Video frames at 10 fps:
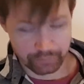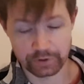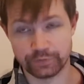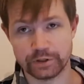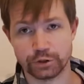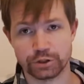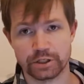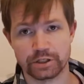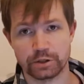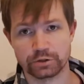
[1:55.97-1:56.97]
feel free to check
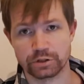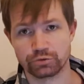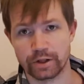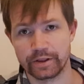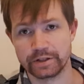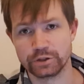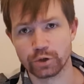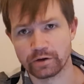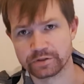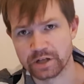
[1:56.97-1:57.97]
it out as well. They do
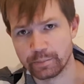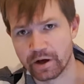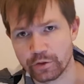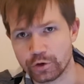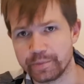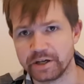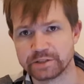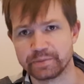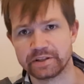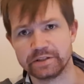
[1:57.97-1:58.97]
have some other
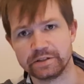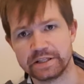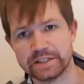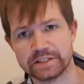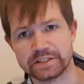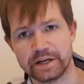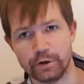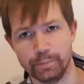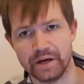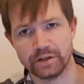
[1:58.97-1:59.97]
beers, but this is their
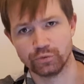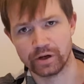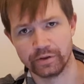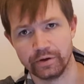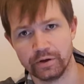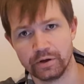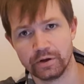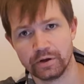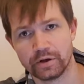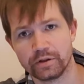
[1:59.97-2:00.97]
main one,
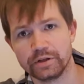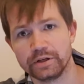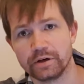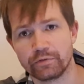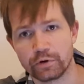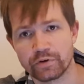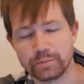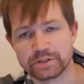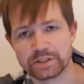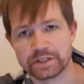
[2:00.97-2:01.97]
the
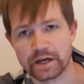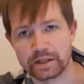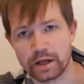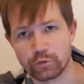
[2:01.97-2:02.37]
Wolframs-Seidla,